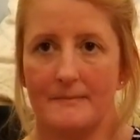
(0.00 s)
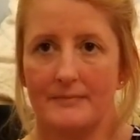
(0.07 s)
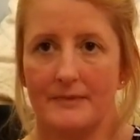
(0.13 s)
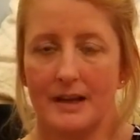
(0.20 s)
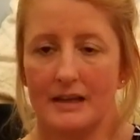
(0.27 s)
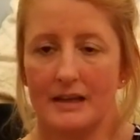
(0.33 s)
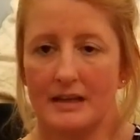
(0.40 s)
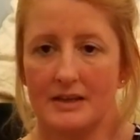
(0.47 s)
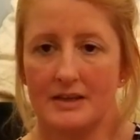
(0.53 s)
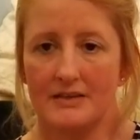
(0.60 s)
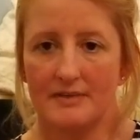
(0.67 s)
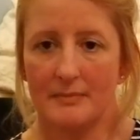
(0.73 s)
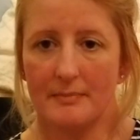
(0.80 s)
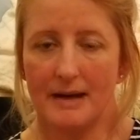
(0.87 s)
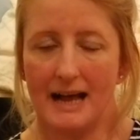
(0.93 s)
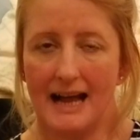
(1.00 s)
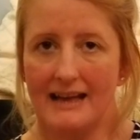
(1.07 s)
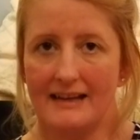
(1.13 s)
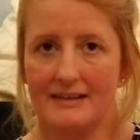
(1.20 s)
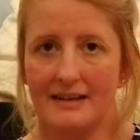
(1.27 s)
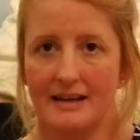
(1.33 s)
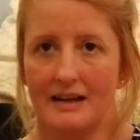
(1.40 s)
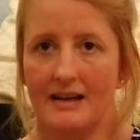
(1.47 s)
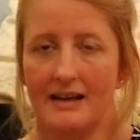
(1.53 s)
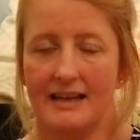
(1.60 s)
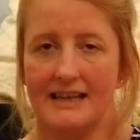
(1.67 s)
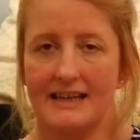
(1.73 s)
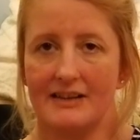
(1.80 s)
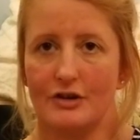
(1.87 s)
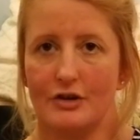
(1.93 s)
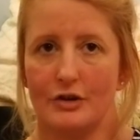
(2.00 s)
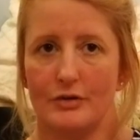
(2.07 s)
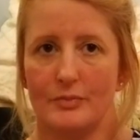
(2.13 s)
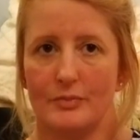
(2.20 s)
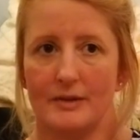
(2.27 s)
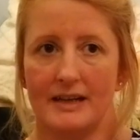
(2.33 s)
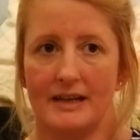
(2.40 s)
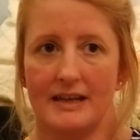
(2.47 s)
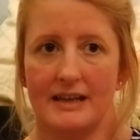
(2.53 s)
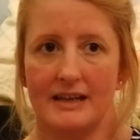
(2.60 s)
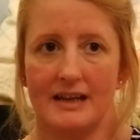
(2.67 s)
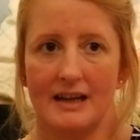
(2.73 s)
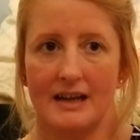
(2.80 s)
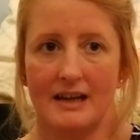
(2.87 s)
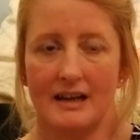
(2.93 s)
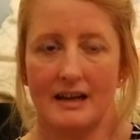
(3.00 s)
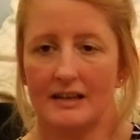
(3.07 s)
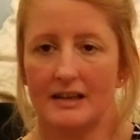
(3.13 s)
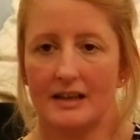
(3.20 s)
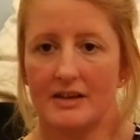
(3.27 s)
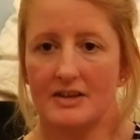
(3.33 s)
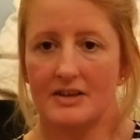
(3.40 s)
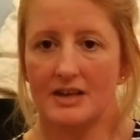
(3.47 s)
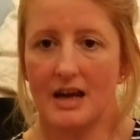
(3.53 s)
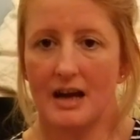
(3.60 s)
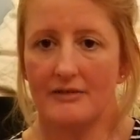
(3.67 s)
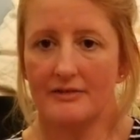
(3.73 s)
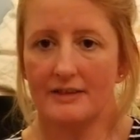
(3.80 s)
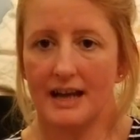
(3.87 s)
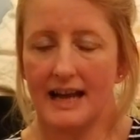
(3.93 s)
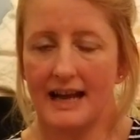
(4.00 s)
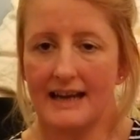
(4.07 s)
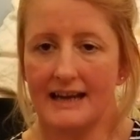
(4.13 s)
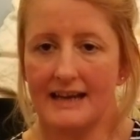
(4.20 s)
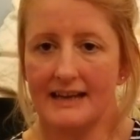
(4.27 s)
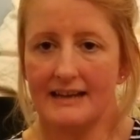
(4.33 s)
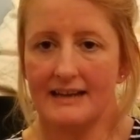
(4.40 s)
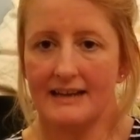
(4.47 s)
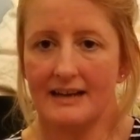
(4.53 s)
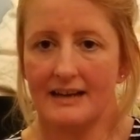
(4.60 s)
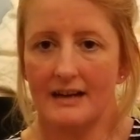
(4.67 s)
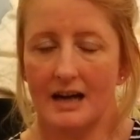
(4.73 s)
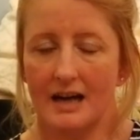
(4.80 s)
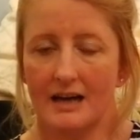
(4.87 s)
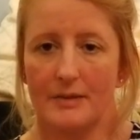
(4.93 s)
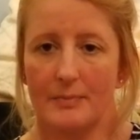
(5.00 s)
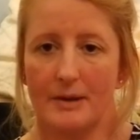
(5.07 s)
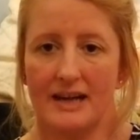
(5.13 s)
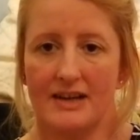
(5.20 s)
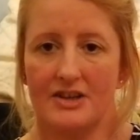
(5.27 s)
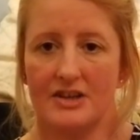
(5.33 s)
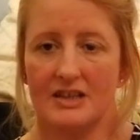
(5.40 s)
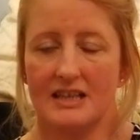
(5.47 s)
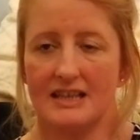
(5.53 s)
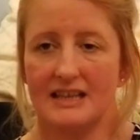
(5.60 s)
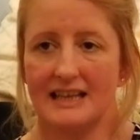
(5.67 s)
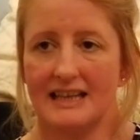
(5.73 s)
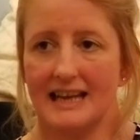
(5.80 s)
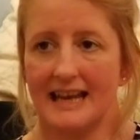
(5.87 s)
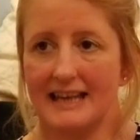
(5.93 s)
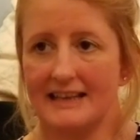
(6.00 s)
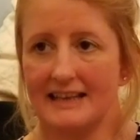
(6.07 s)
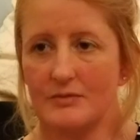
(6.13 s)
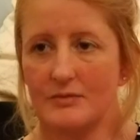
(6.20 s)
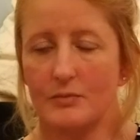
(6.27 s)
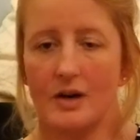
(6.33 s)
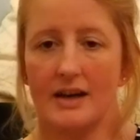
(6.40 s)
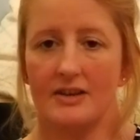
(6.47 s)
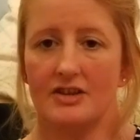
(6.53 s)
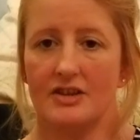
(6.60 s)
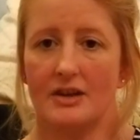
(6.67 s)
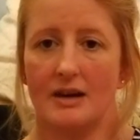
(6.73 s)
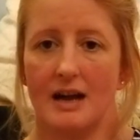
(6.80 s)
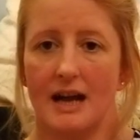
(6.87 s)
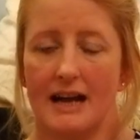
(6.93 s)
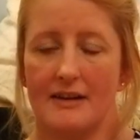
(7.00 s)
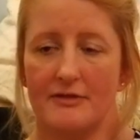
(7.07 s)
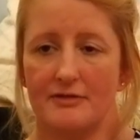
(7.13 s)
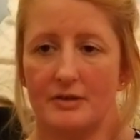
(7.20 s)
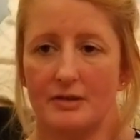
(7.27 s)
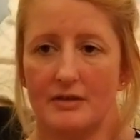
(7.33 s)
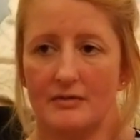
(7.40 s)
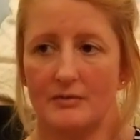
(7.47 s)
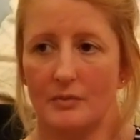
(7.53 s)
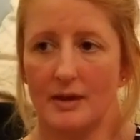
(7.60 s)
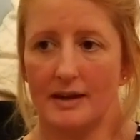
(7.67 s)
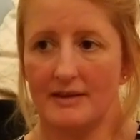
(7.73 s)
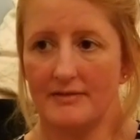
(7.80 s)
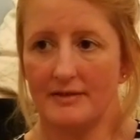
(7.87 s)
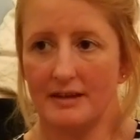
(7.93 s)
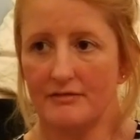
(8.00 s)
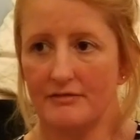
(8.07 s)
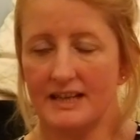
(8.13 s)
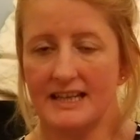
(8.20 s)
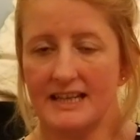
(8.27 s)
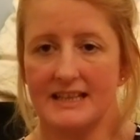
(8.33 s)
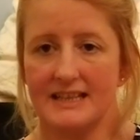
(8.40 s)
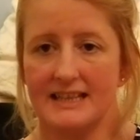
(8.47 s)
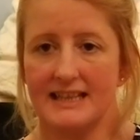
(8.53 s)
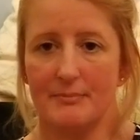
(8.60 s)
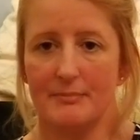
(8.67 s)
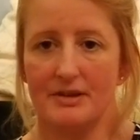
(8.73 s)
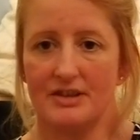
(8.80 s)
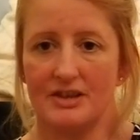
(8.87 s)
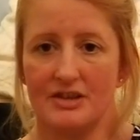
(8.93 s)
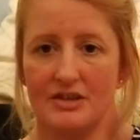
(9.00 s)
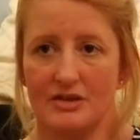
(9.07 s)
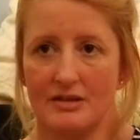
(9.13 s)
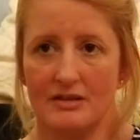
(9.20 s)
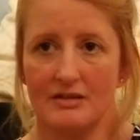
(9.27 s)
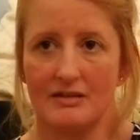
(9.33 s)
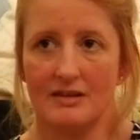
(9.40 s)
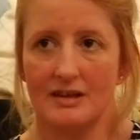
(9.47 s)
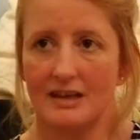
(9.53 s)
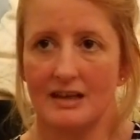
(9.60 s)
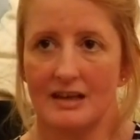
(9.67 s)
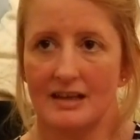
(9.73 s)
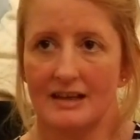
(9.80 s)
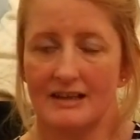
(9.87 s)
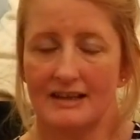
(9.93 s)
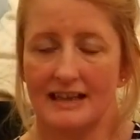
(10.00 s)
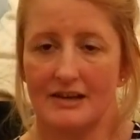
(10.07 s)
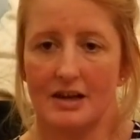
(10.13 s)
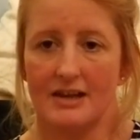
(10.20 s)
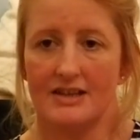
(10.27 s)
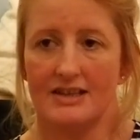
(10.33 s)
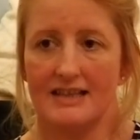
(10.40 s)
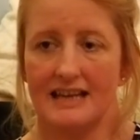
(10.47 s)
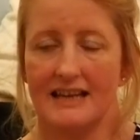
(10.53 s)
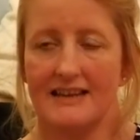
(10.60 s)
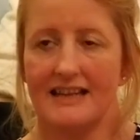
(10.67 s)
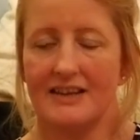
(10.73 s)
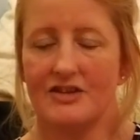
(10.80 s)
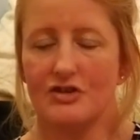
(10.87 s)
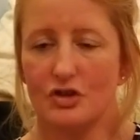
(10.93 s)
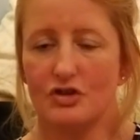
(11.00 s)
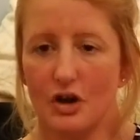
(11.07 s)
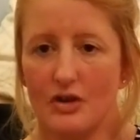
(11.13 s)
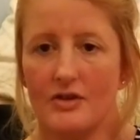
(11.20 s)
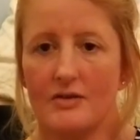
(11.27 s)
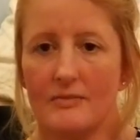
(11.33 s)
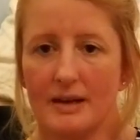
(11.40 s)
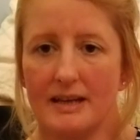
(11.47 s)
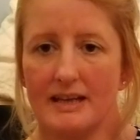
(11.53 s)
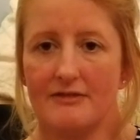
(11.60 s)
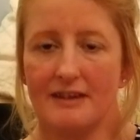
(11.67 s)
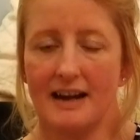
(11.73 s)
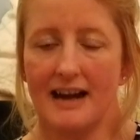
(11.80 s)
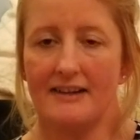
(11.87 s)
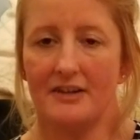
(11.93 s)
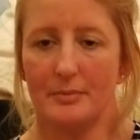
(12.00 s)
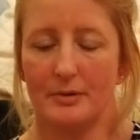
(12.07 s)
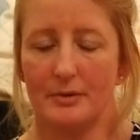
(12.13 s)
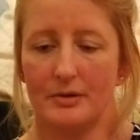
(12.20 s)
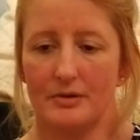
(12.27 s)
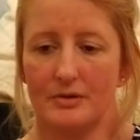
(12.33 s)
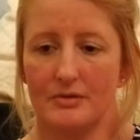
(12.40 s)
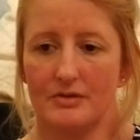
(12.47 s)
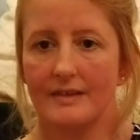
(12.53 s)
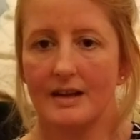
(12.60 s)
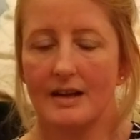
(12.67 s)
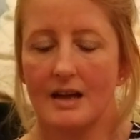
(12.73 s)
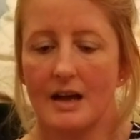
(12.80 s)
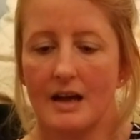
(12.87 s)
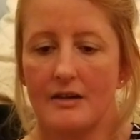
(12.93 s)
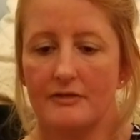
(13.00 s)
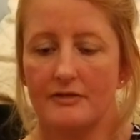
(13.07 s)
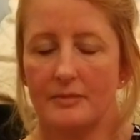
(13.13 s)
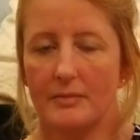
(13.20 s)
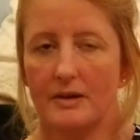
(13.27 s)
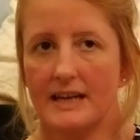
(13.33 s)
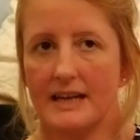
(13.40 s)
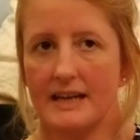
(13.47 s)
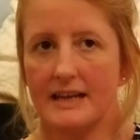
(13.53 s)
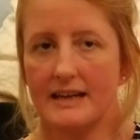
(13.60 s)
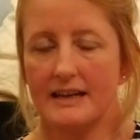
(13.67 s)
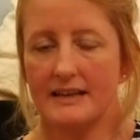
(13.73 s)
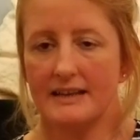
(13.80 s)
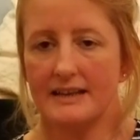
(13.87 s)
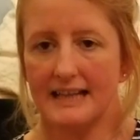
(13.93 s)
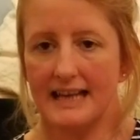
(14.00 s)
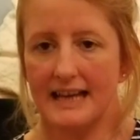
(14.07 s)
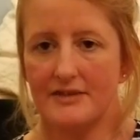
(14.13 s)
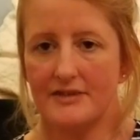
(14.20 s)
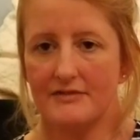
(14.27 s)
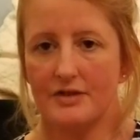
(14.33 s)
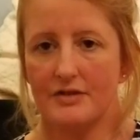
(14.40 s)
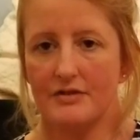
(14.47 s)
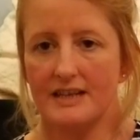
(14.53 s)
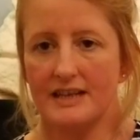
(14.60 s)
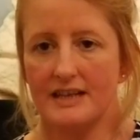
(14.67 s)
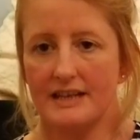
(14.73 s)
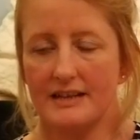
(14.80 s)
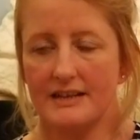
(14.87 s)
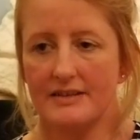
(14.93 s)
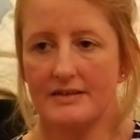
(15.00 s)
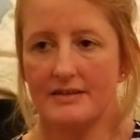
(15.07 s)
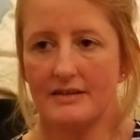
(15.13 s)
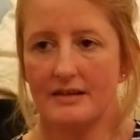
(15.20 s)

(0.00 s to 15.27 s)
a loss of a partner, it could be a loss of a occupation that they had, they worked so hard for, and whatever reason, that position, they lost it. There's so many variables. For me, the last few years,